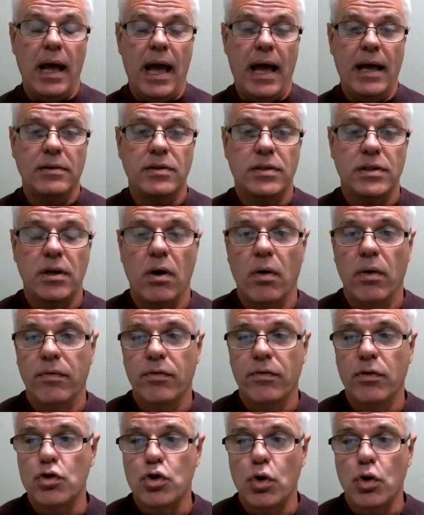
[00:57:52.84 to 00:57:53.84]
And so
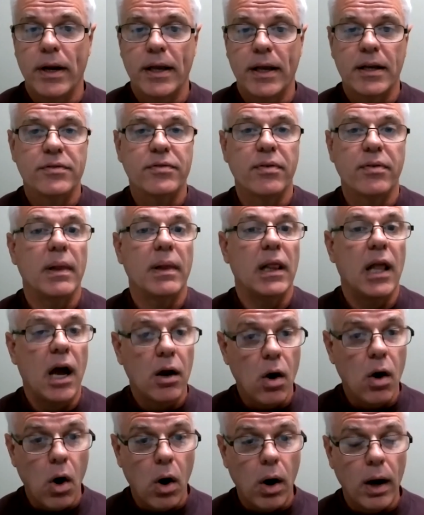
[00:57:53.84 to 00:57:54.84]
if you're joining us from the
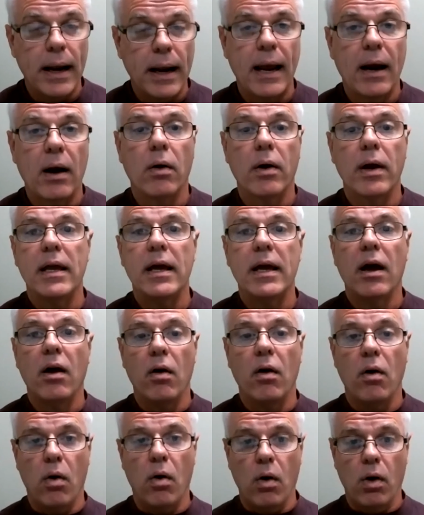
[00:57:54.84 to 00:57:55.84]
Lockhart
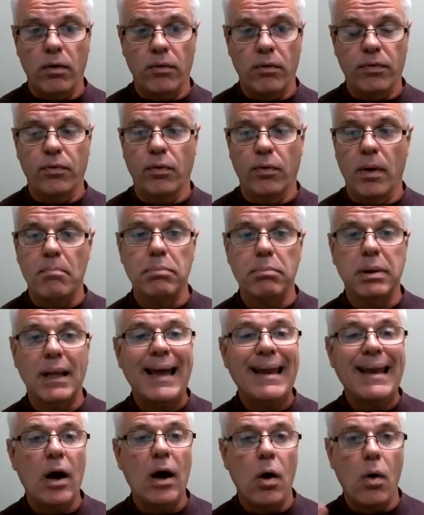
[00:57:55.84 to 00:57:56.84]
area or from
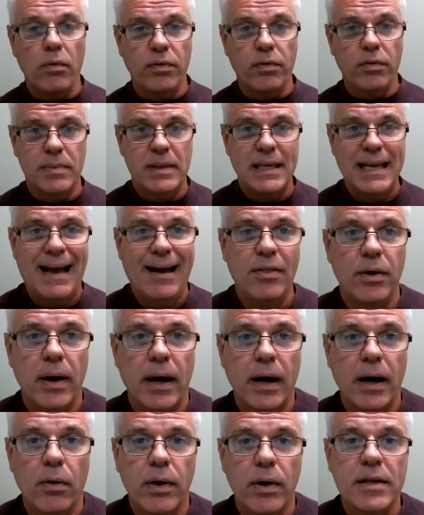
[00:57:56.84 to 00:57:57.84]
Blanco or from the other
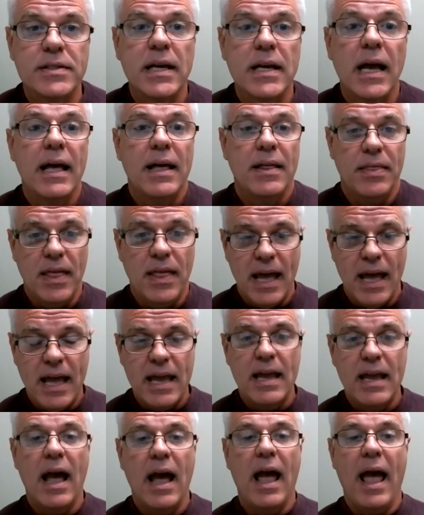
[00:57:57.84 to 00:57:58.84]
areas,
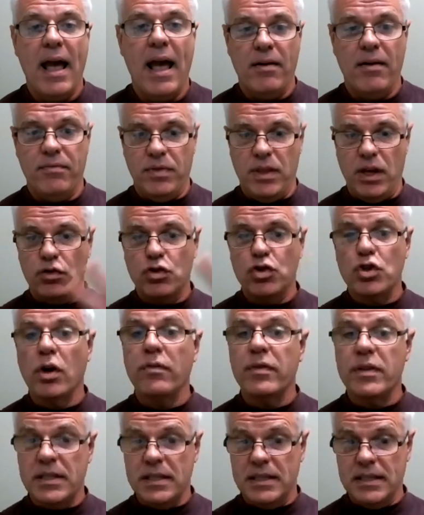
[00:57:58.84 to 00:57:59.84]
they have their
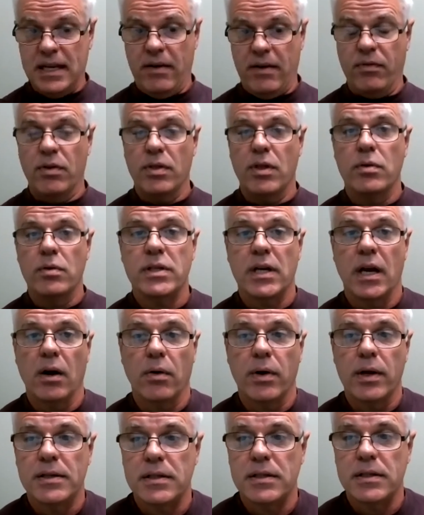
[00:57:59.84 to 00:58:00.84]
services cover those
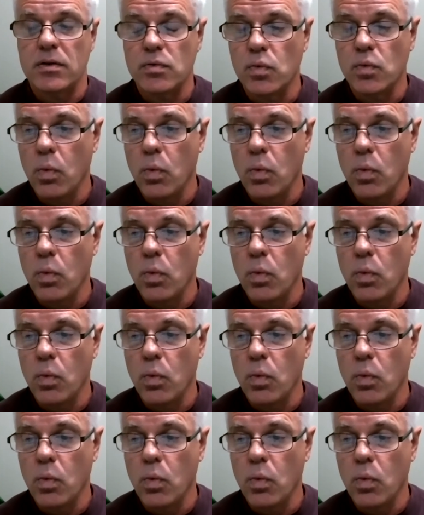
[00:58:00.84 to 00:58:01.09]
areas as